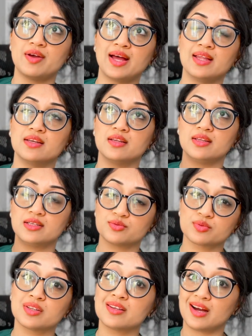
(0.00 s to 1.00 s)
had these
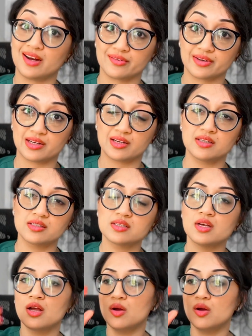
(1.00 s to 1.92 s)
really high readings